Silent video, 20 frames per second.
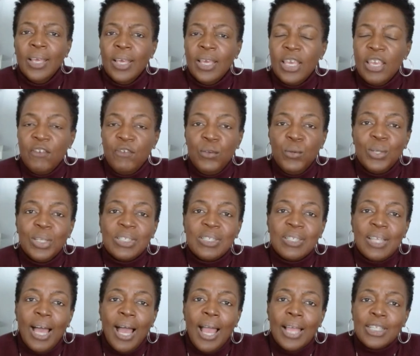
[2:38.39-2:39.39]
If you
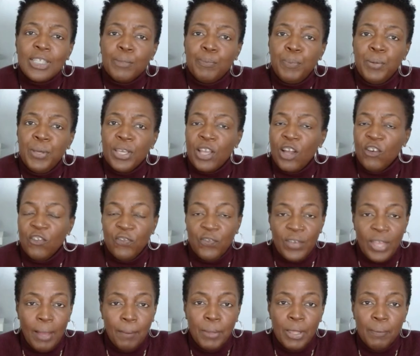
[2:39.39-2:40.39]
decide to pick a
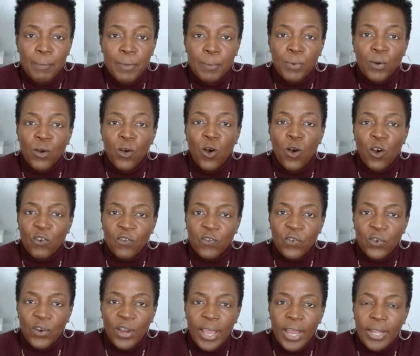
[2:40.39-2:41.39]
family member or a
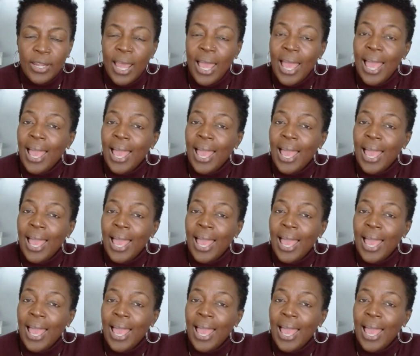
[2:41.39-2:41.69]
friend